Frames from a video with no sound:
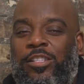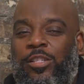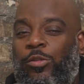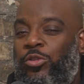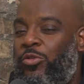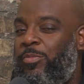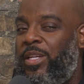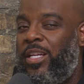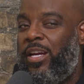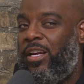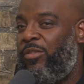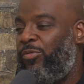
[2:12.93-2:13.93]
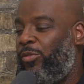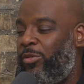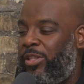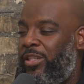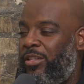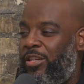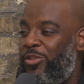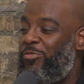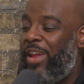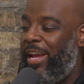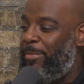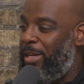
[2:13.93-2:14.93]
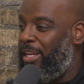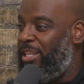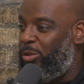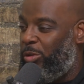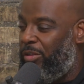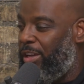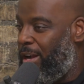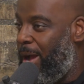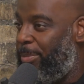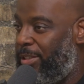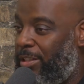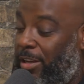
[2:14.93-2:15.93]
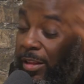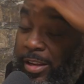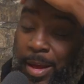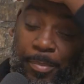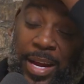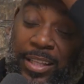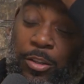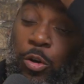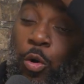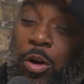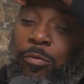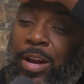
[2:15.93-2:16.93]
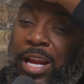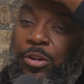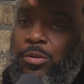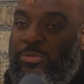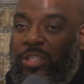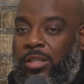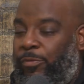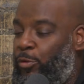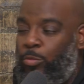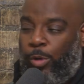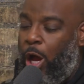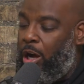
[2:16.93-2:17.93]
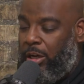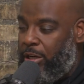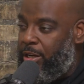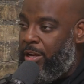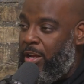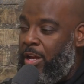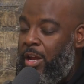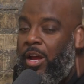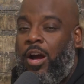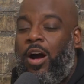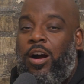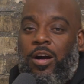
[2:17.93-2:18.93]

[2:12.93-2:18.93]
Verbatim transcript: social media influencer, you name it, it mm-hmm. sort of mm-hmm. encompasses all of that. But at the core of what I do, I'm just a food blogger mm-hmm.